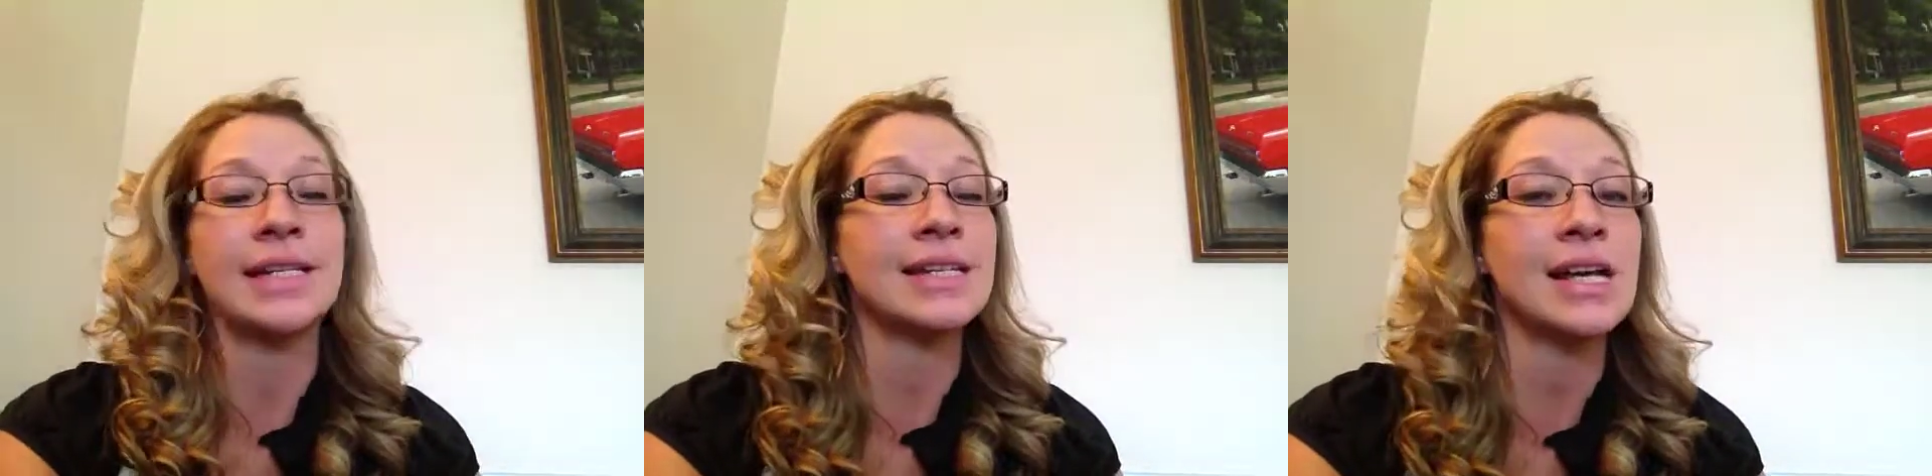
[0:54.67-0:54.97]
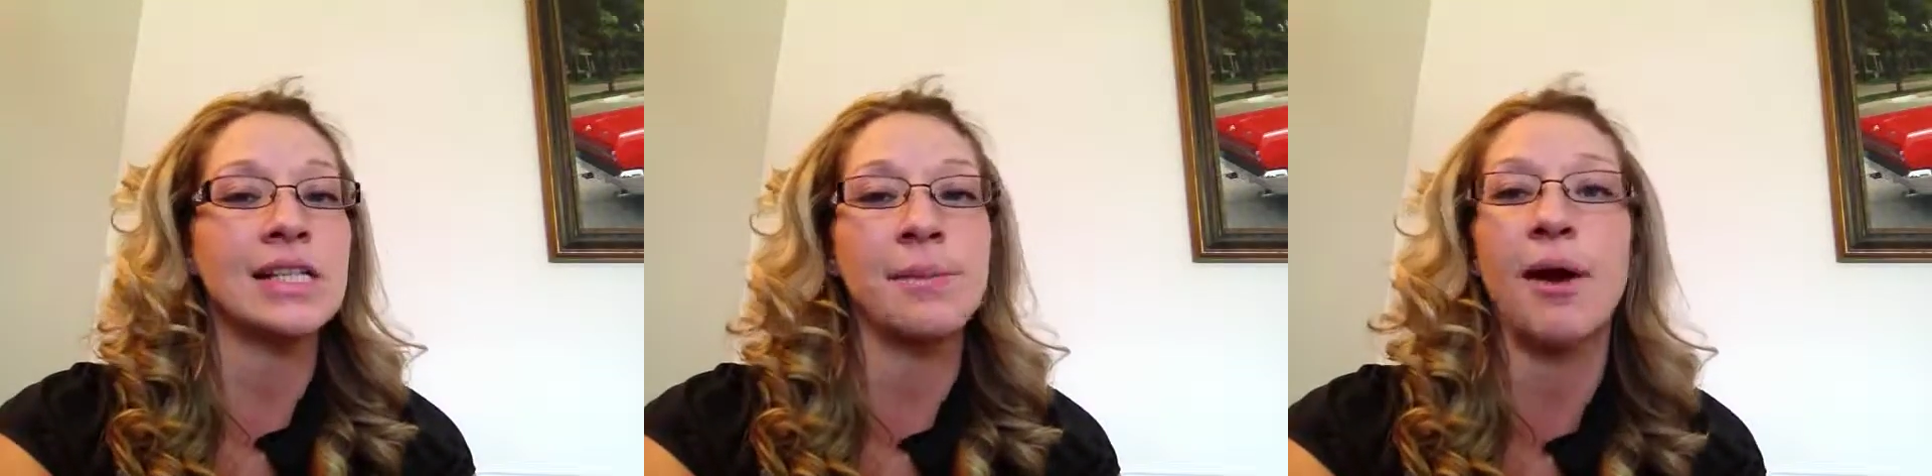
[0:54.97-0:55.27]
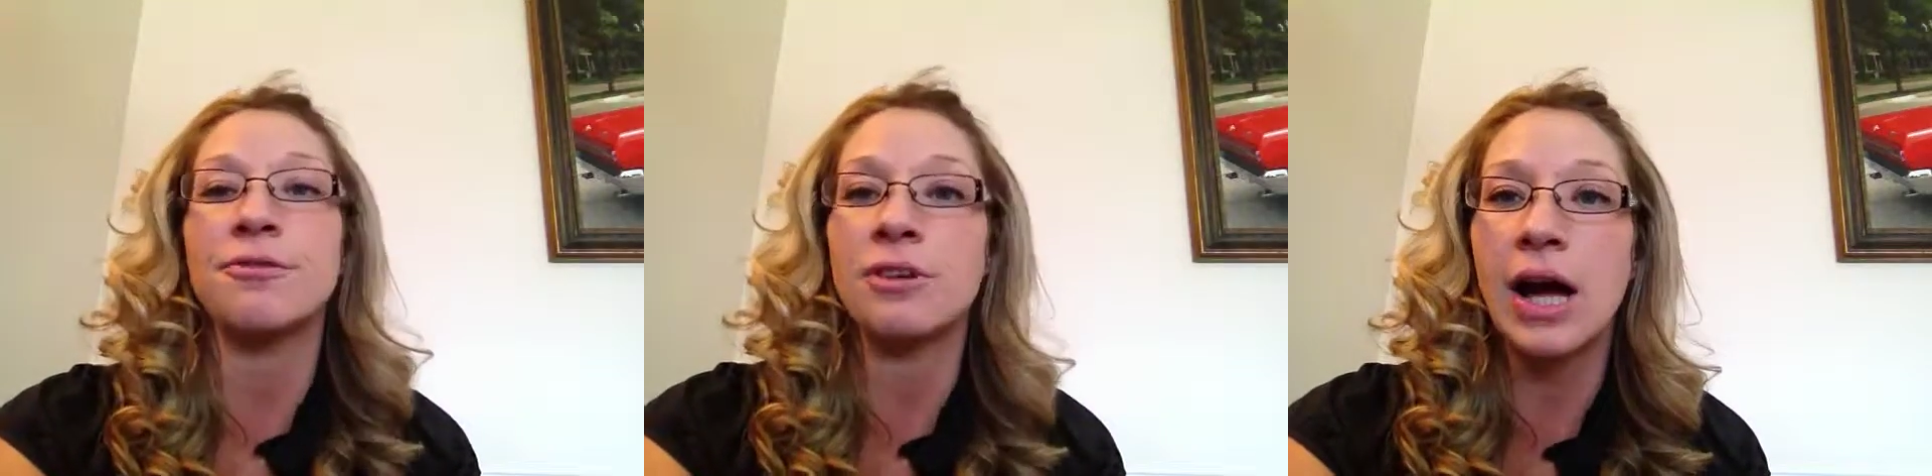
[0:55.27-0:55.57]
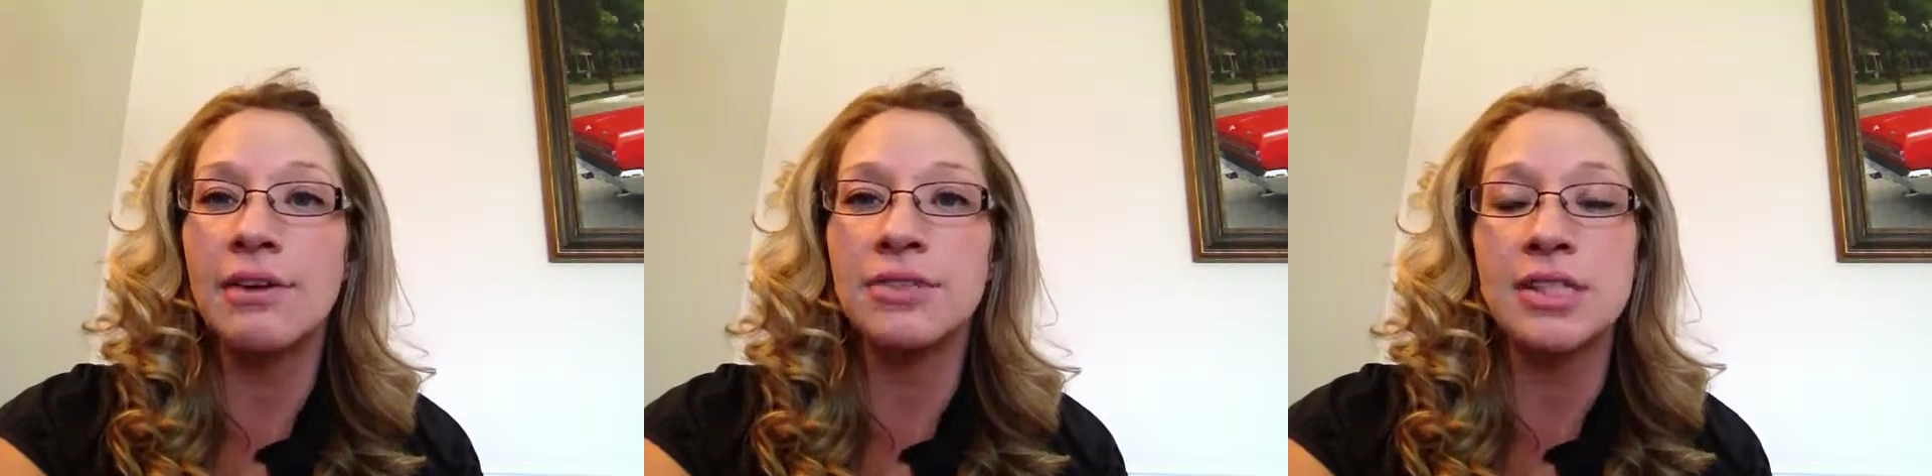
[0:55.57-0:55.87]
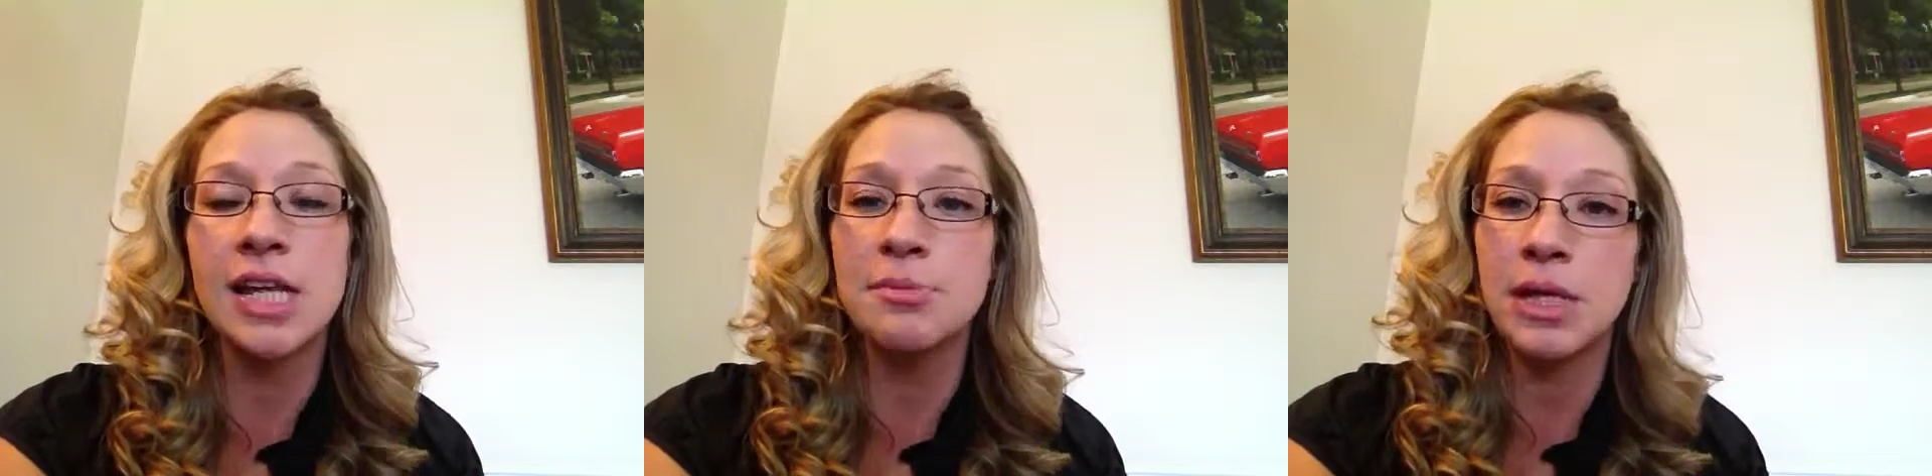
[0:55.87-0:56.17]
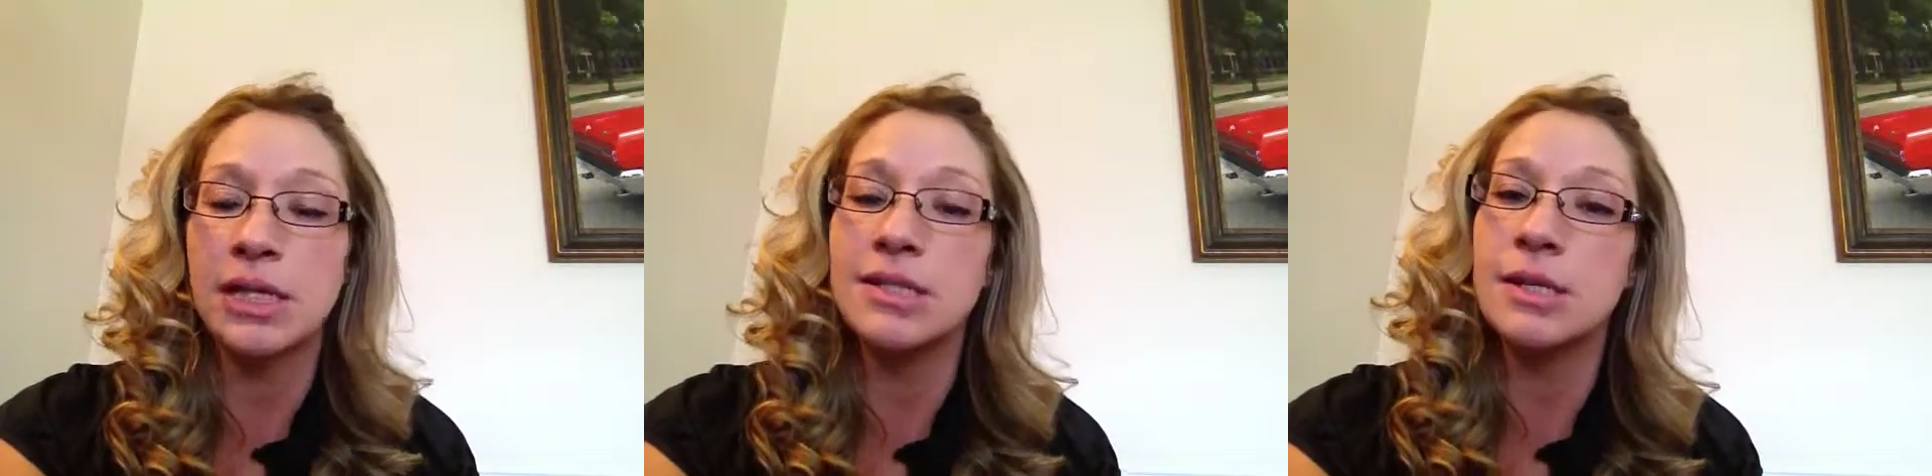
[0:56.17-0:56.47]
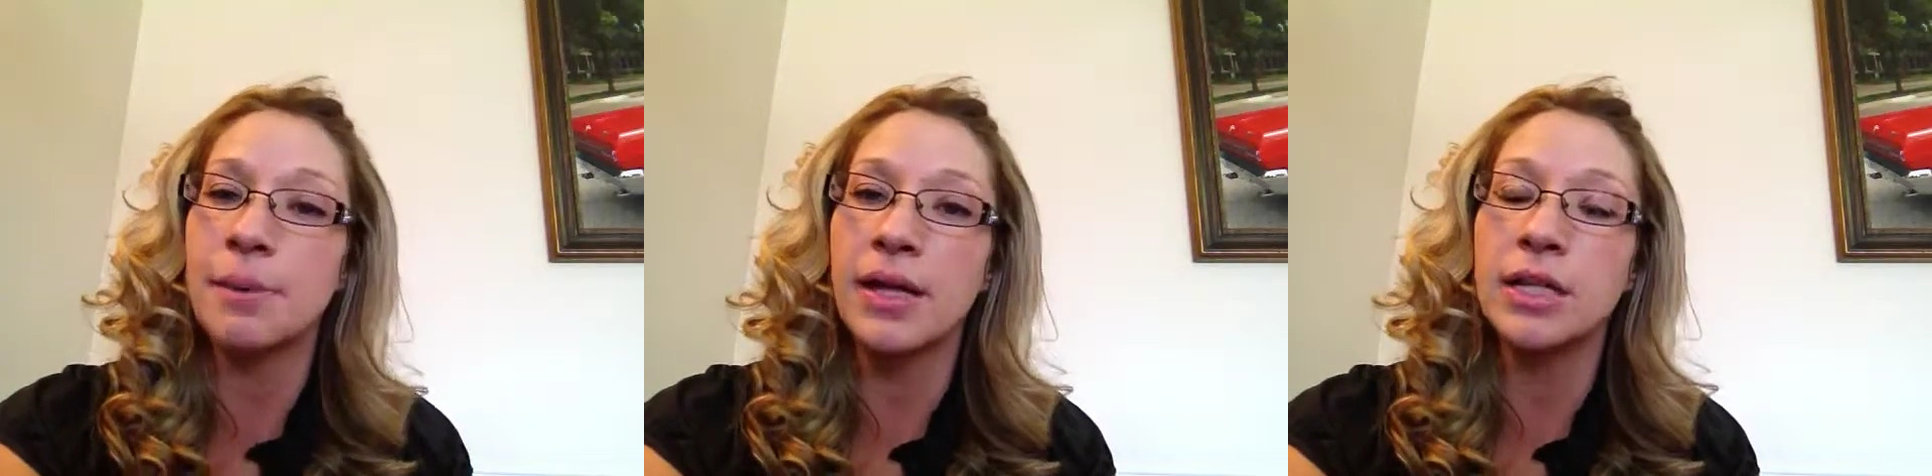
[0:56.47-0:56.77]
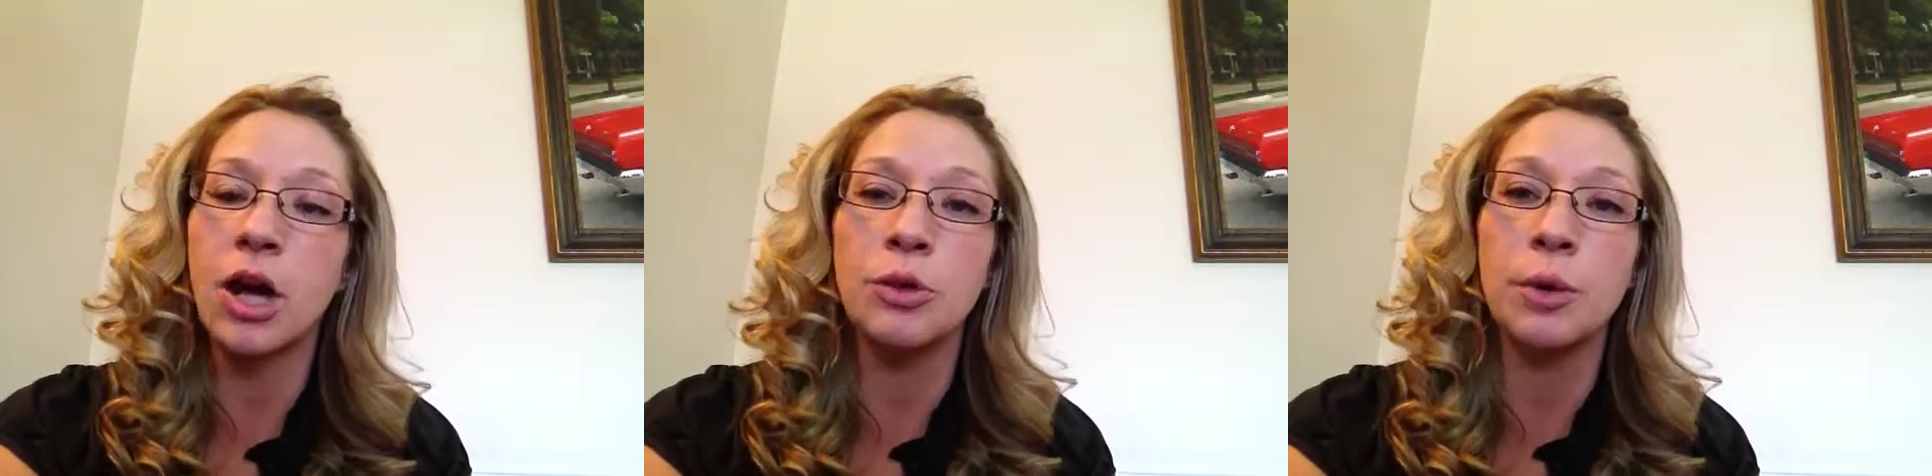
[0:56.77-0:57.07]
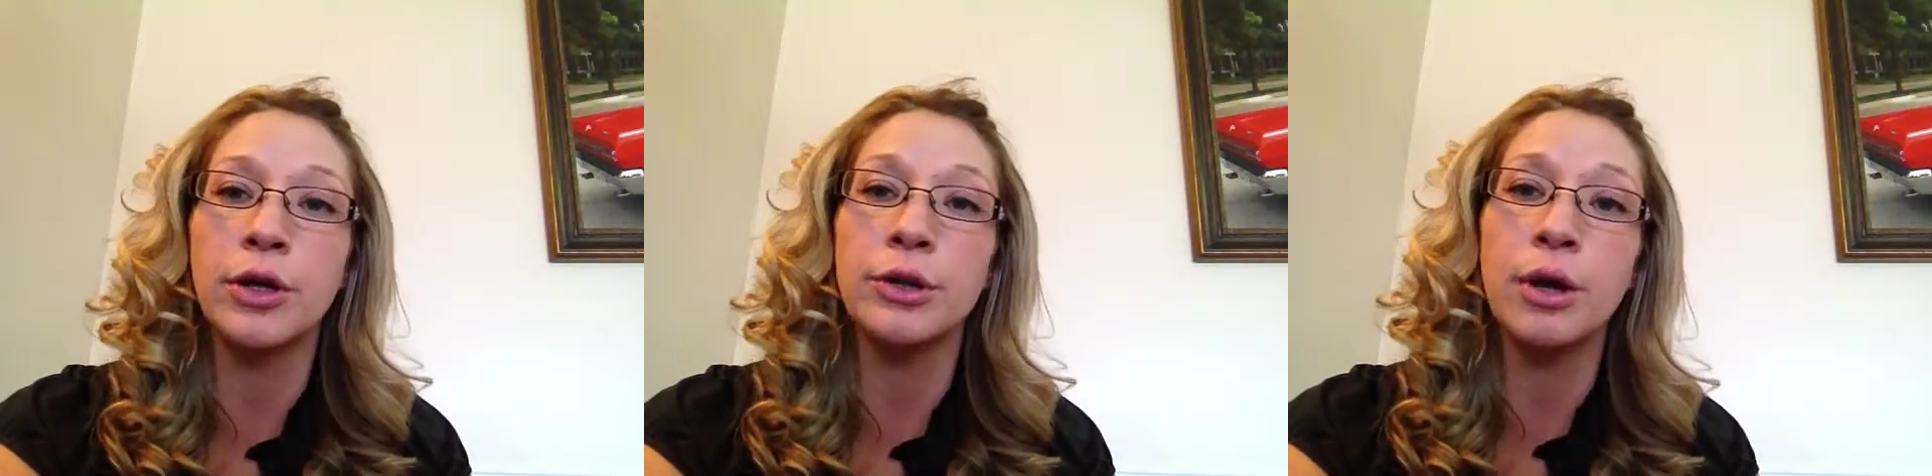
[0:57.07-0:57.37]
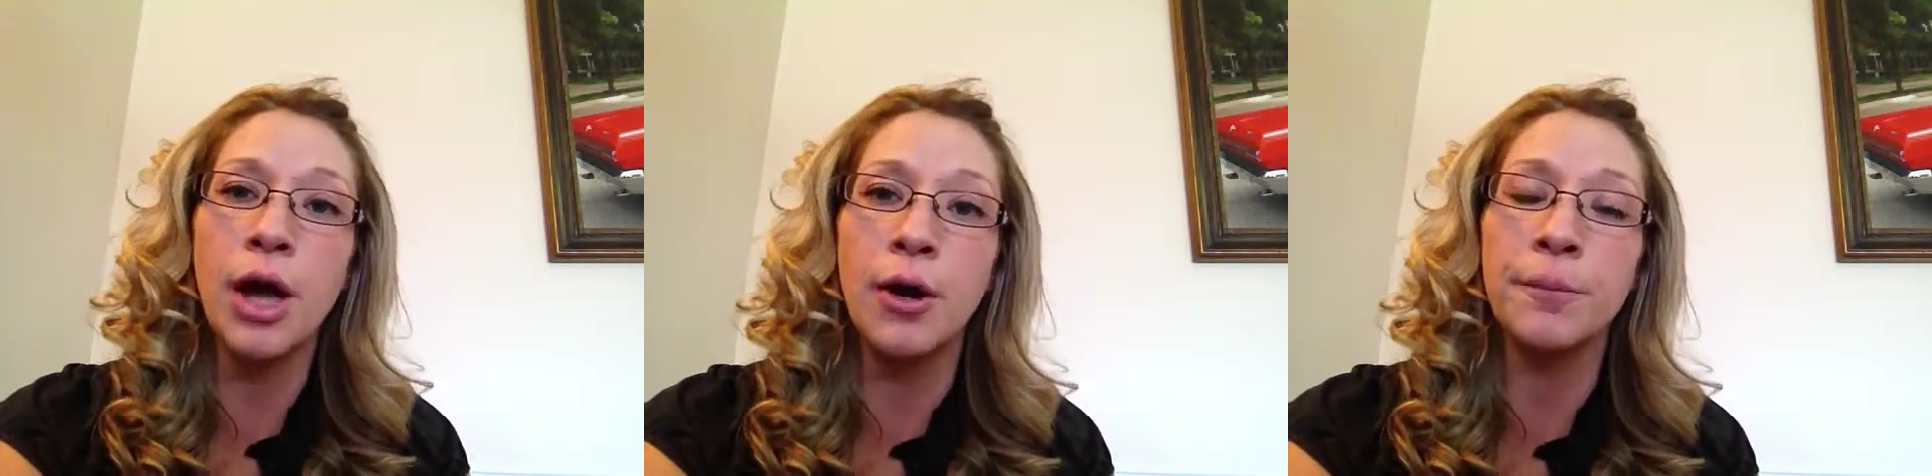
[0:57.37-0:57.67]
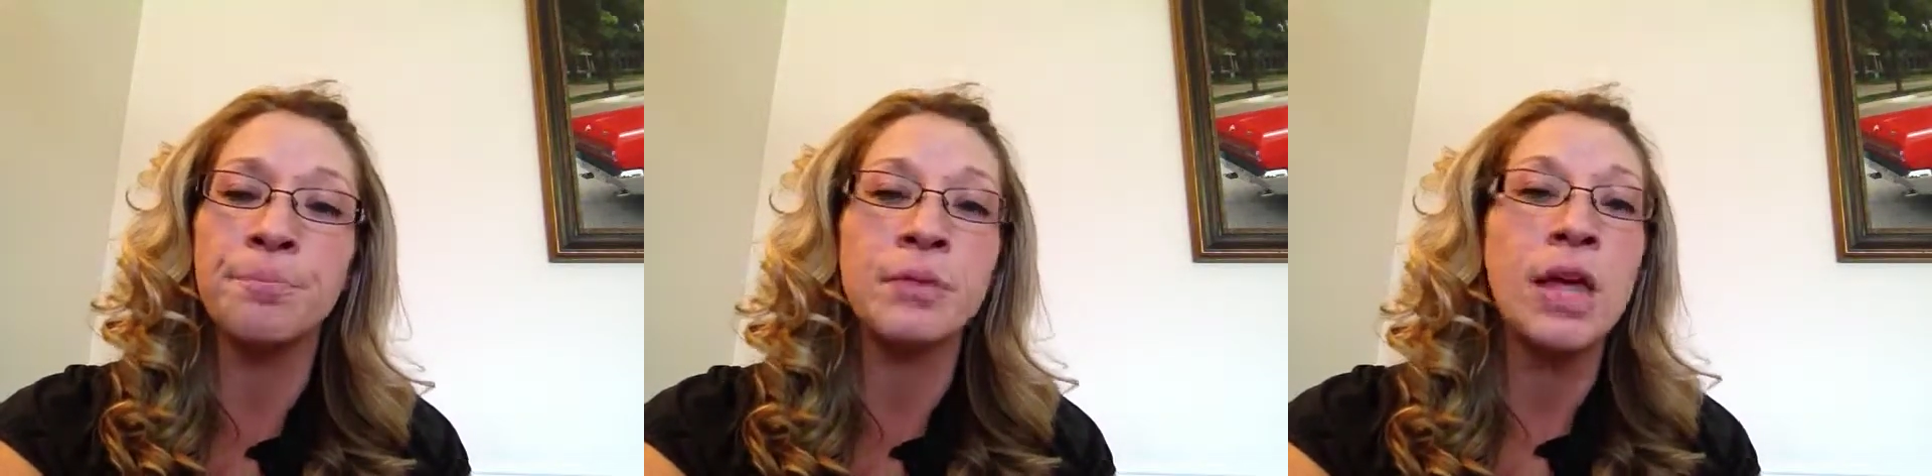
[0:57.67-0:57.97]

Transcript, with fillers: It takes about 5 to 10 minutes depending on where you go.